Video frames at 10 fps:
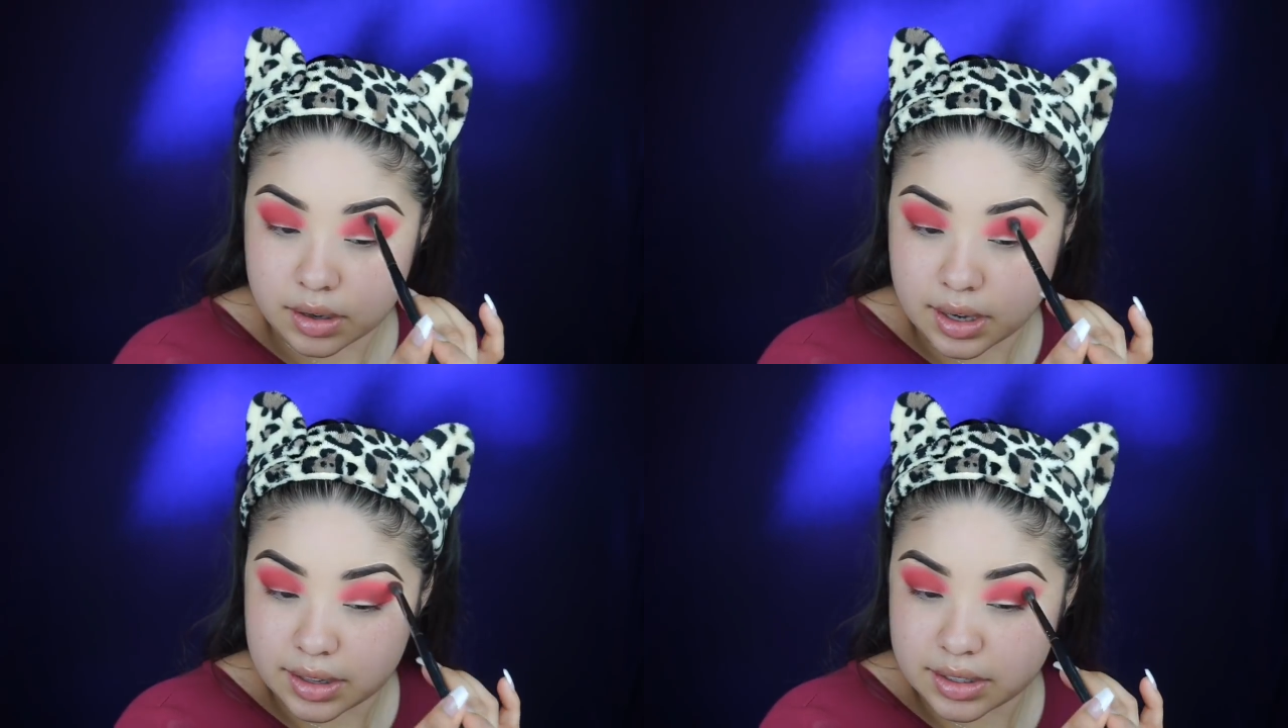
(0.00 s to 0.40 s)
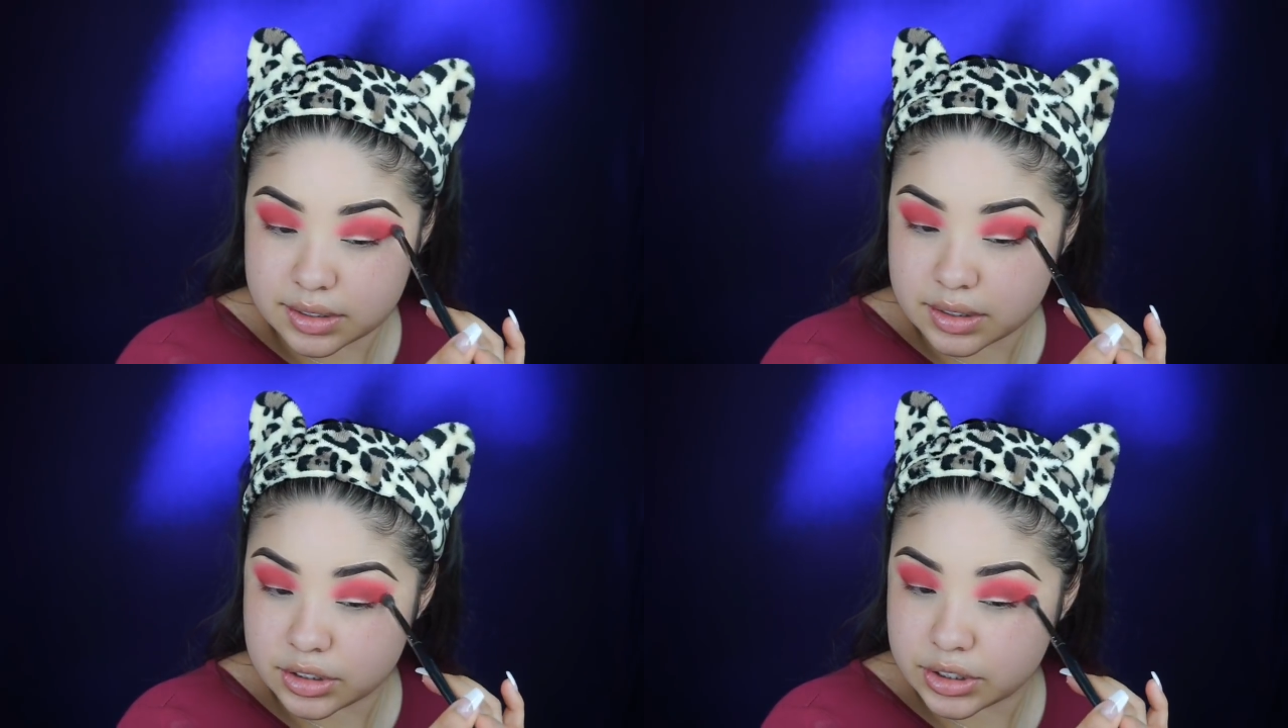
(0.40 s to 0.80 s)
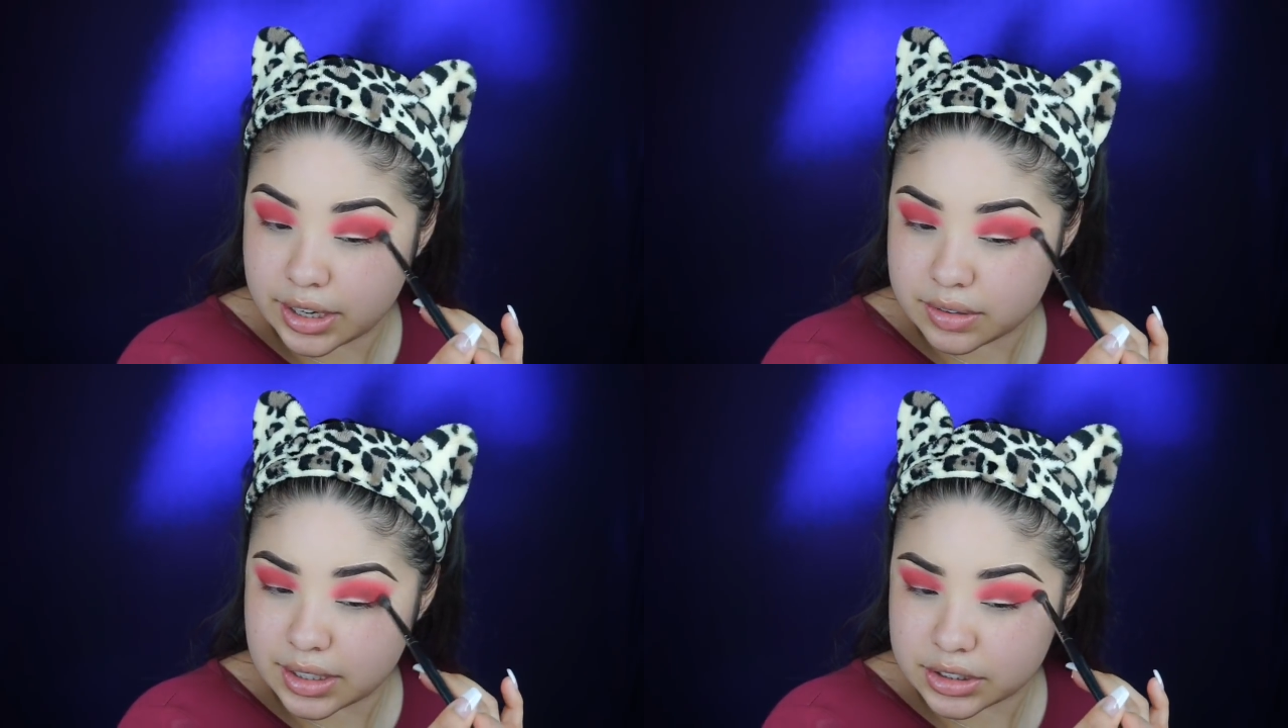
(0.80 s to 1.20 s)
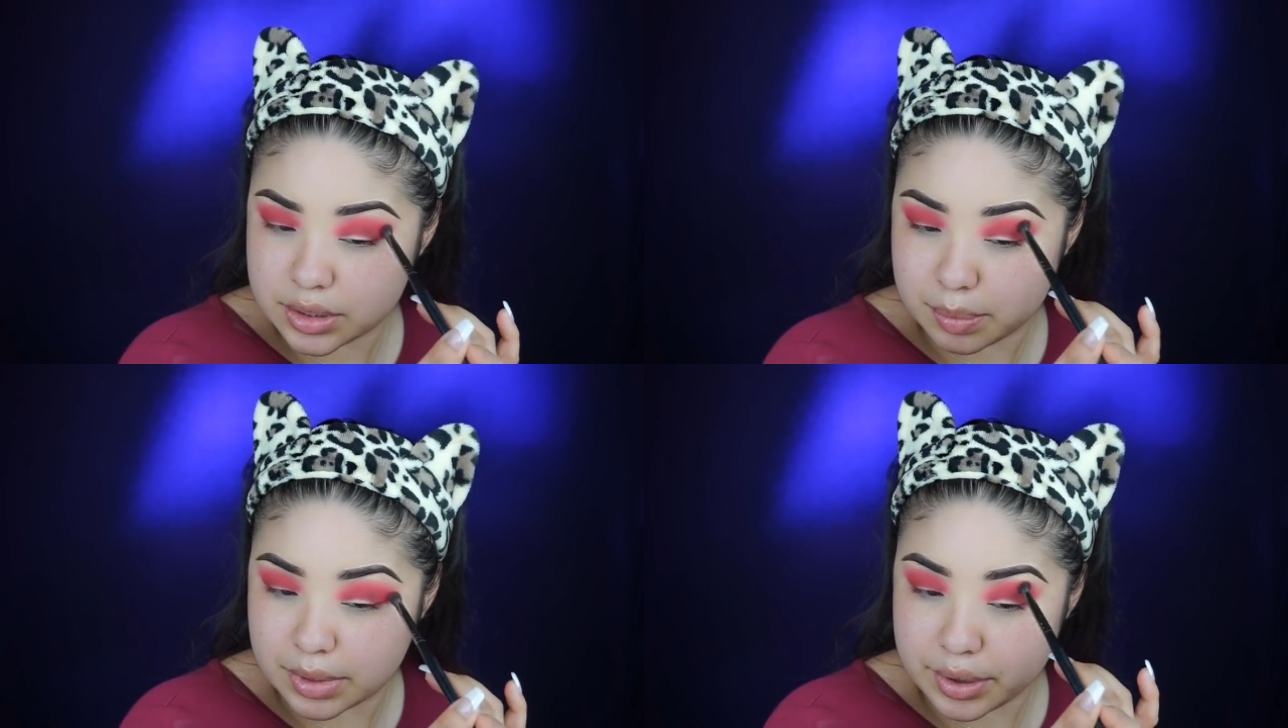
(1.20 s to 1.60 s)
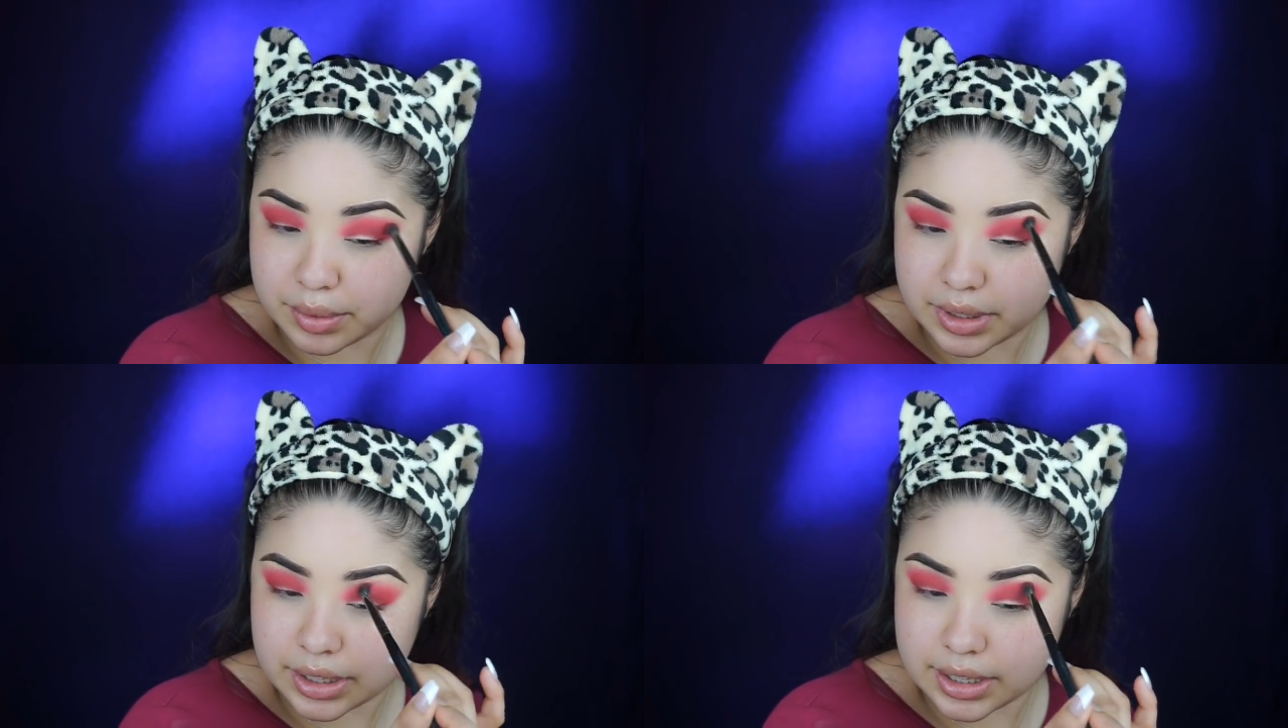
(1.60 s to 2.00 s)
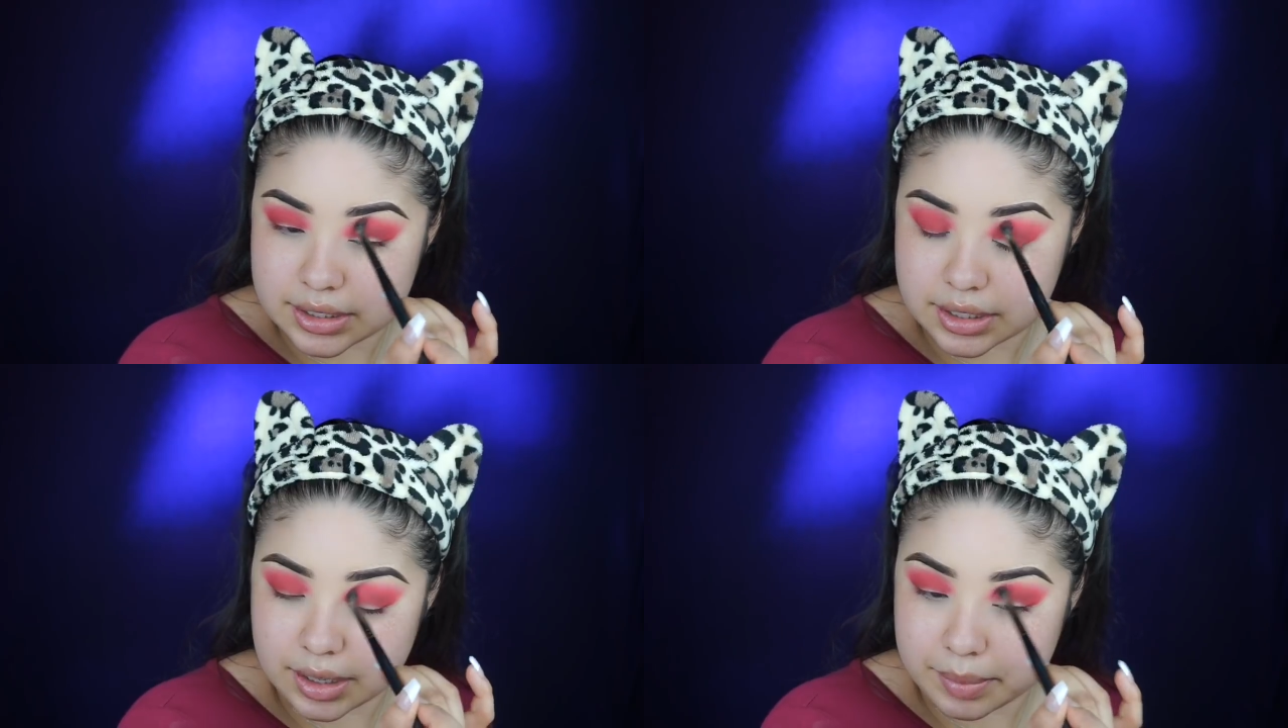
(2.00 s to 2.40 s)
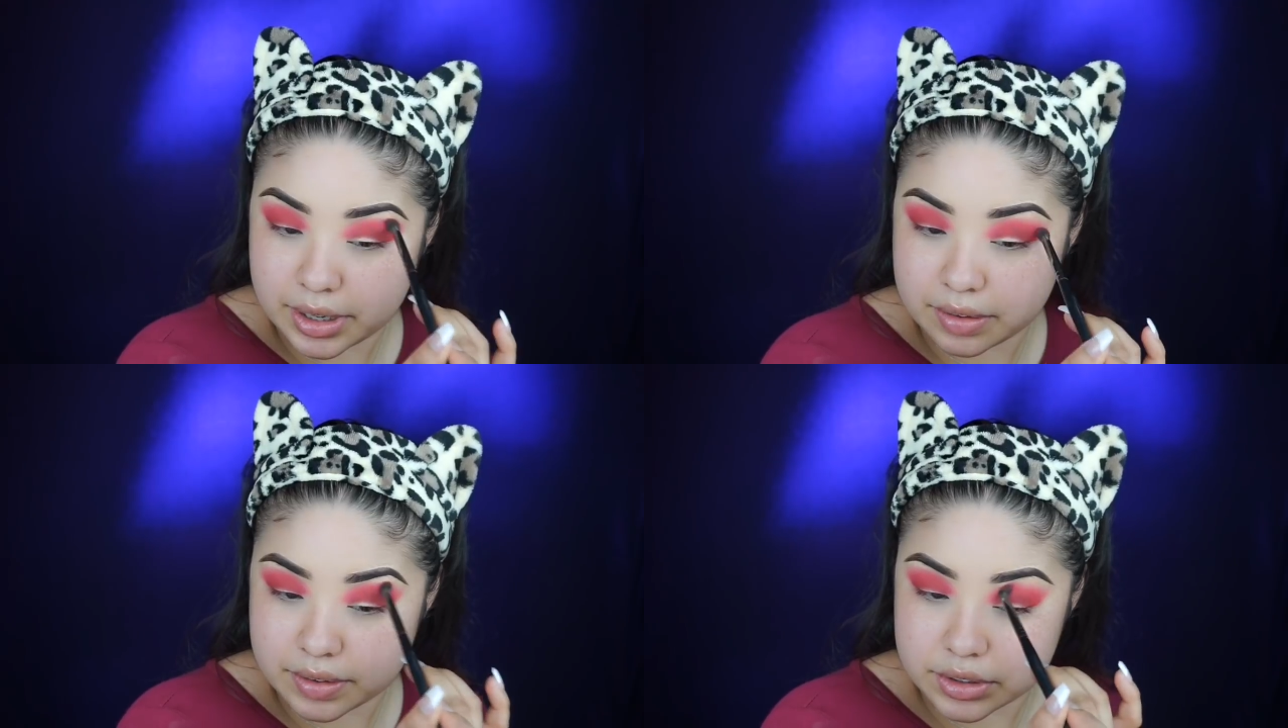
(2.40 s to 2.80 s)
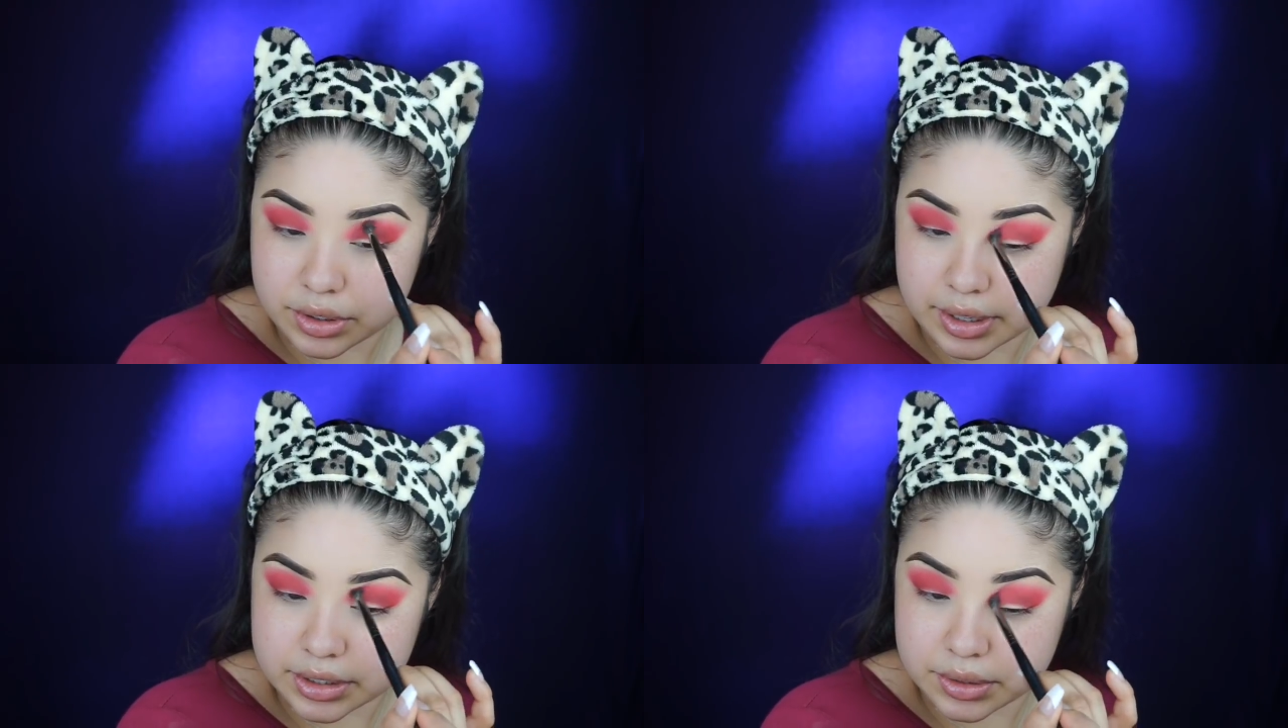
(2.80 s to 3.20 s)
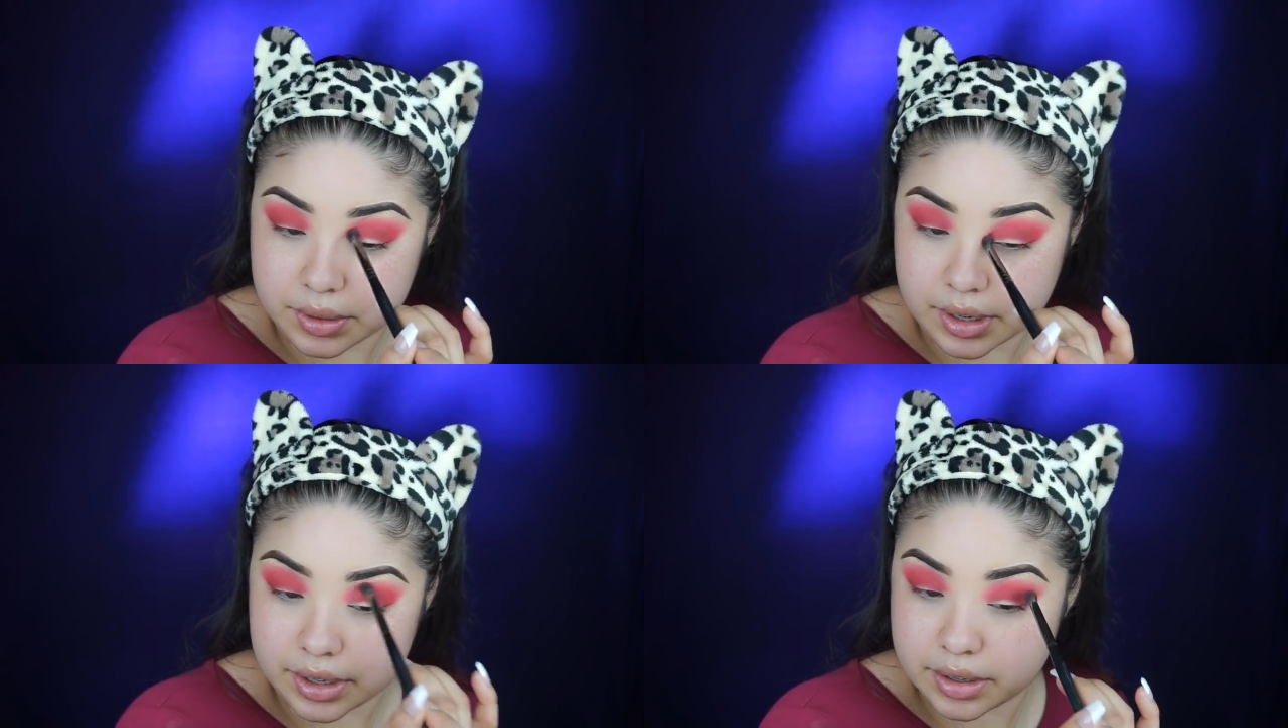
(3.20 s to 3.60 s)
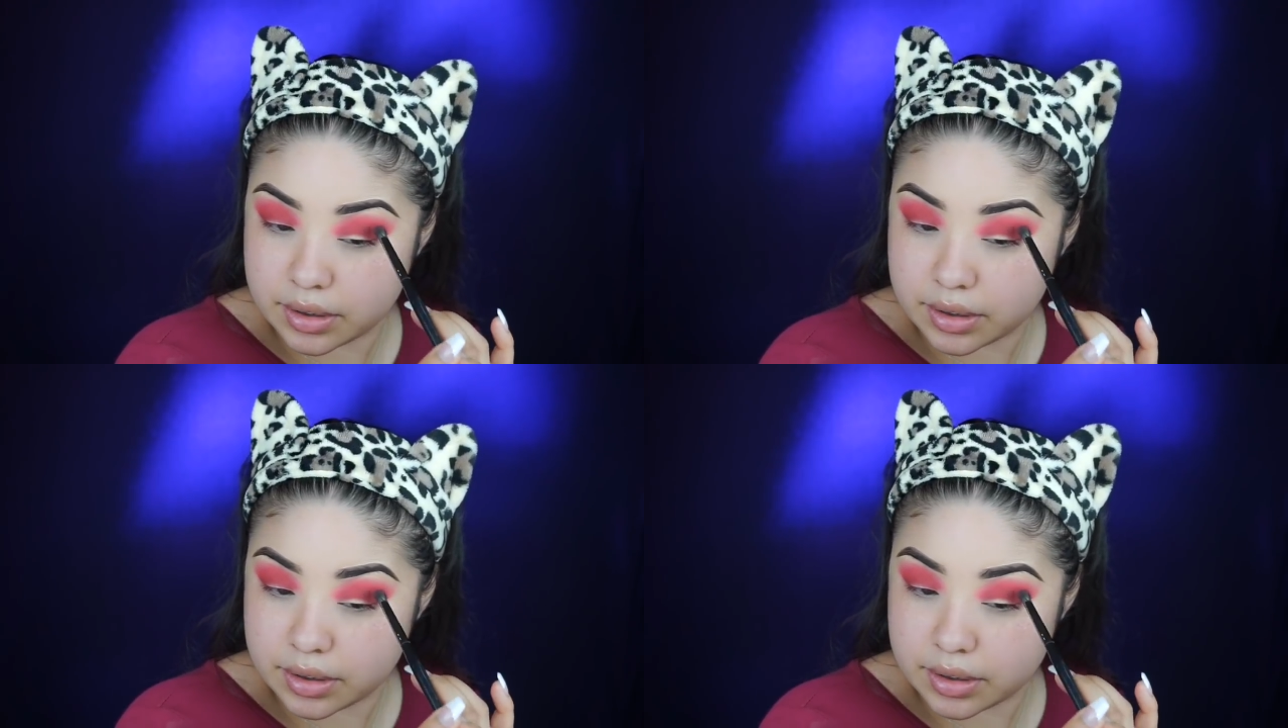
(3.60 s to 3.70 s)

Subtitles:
And these shadows actually blend really easily. I'm not even trying too hard.